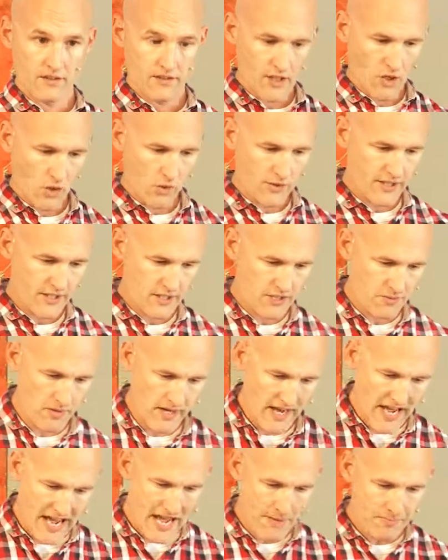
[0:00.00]
the Old
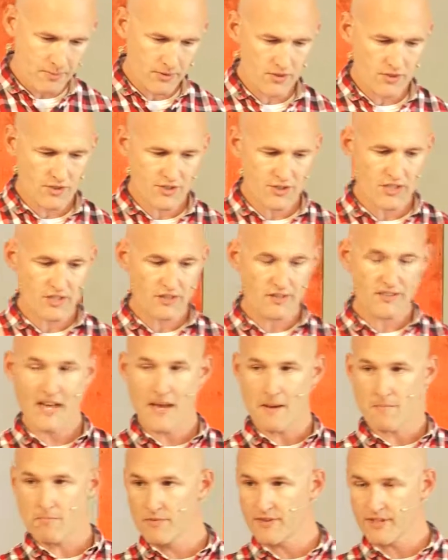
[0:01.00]
Testament, happened to
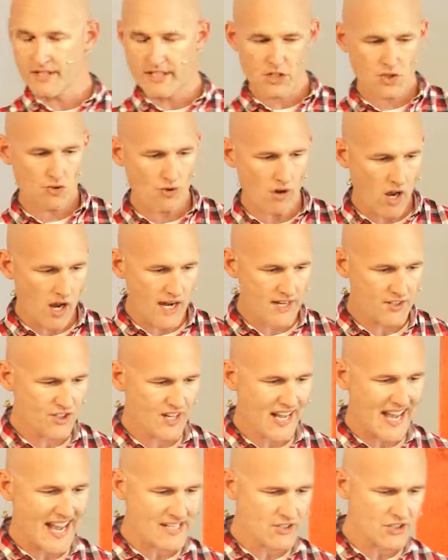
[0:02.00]
them, the Israelites,
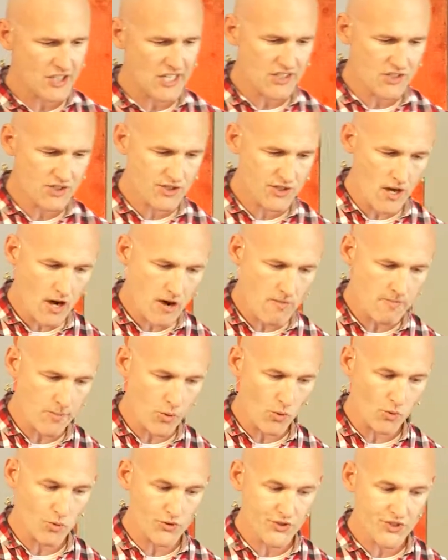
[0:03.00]
as
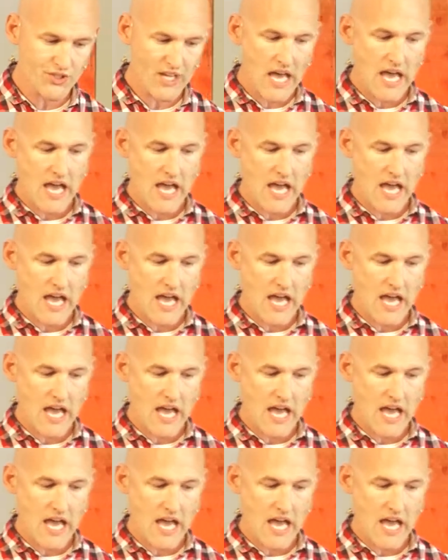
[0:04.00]
examples